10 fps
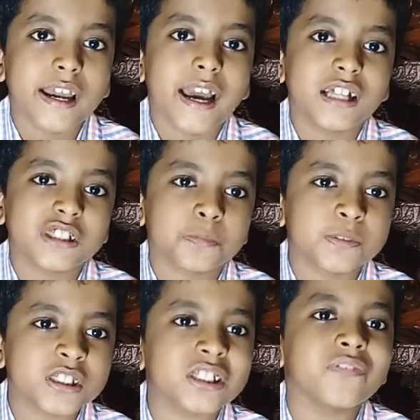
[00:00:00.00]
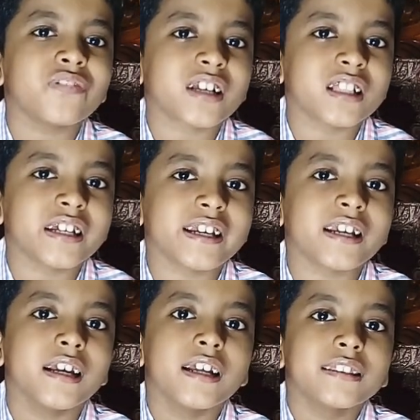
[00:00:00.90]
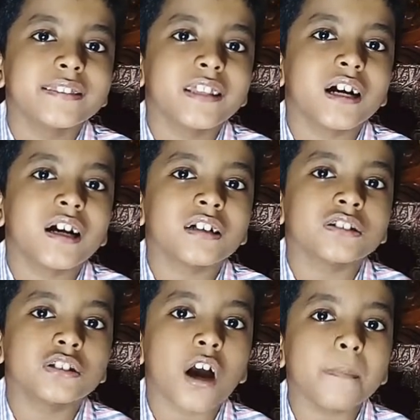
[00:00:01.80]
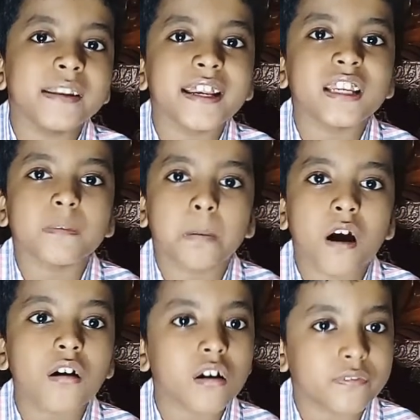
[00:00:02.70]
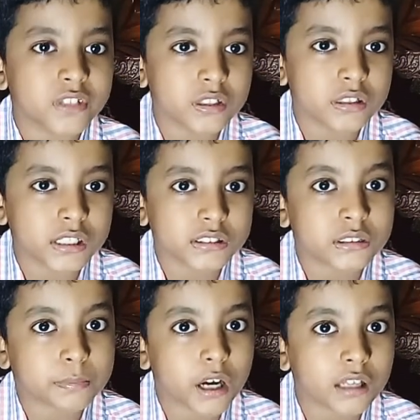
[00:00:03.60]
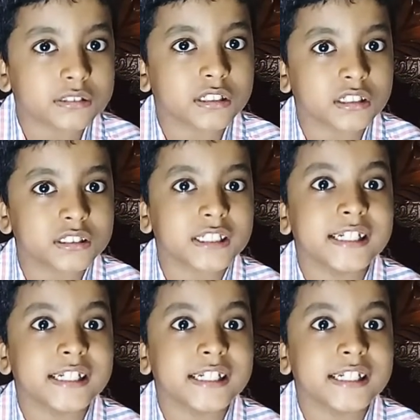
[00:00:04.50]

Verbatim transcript: and specifically the dominating power of the Indian subcontinent,